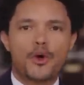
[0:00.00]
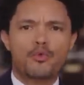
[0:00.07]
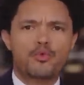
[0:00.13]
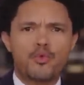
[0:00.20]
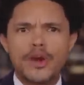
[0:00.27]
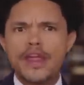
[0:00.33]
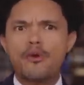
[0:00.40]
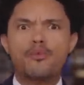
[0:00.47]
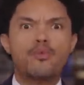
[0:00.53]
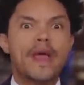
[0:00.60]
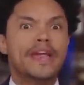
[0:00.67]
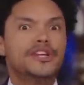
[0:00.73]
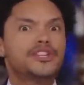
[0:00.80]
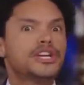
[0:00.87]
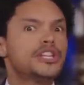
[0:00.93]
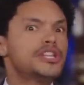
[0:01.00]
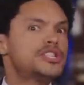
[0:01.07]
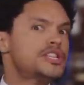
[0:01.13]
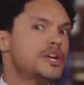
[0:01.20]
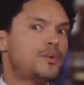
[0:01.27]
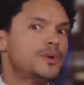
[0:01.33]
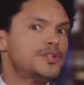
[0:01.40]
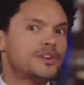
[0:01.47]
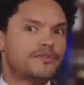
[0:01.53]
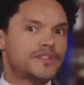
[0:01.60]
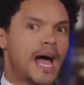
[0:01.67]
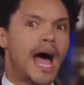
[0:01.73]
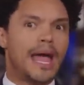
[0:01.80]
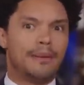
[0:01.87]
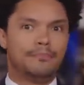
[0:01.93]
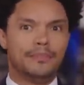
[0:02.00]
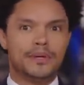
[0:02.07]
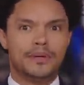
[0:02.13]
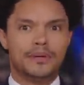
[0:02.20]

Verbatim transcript: rearranging the sequence of time.